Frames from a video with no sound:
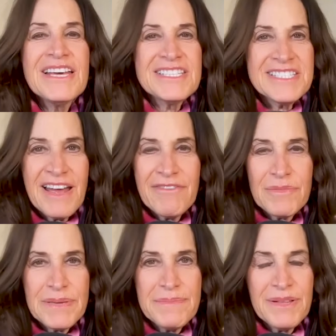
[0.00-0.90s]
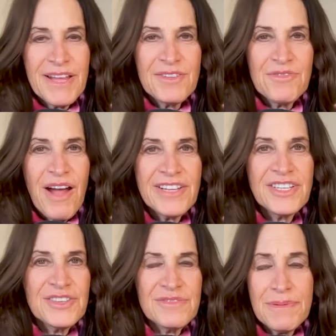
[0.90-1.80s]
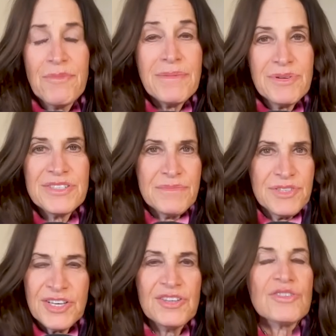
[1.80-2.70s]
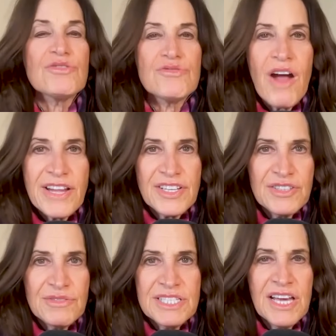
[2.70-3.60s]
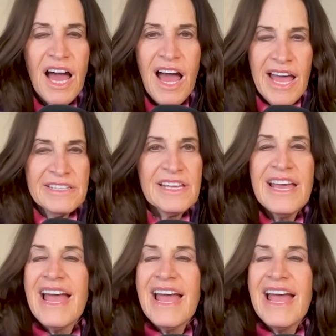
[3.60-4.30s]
Several people had chronic, but one person in particular, chronic UTIs.